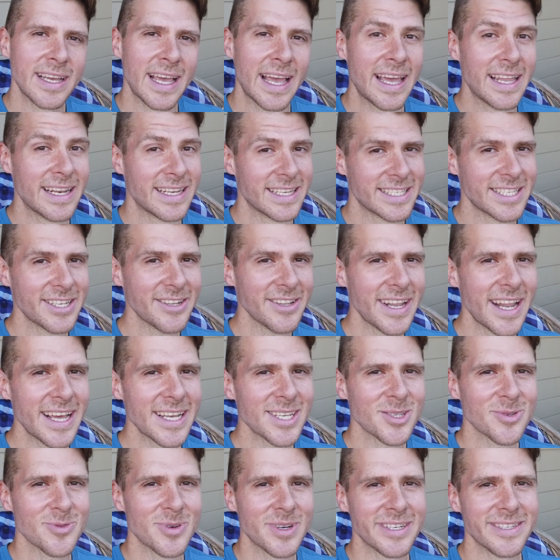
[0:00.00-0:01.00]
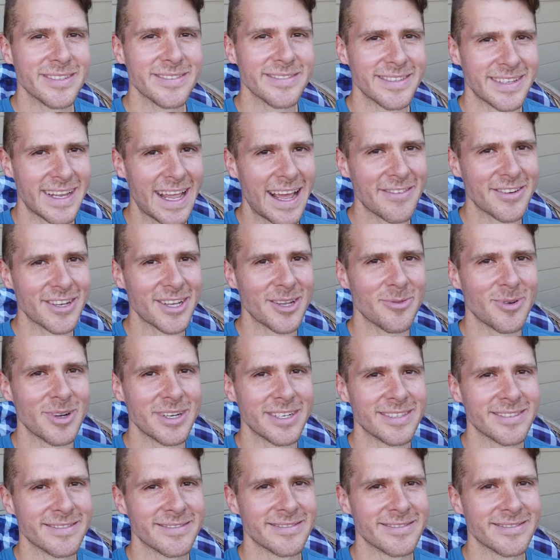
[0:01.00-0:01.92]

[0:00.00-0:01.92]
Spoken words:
And until next one, have a good one.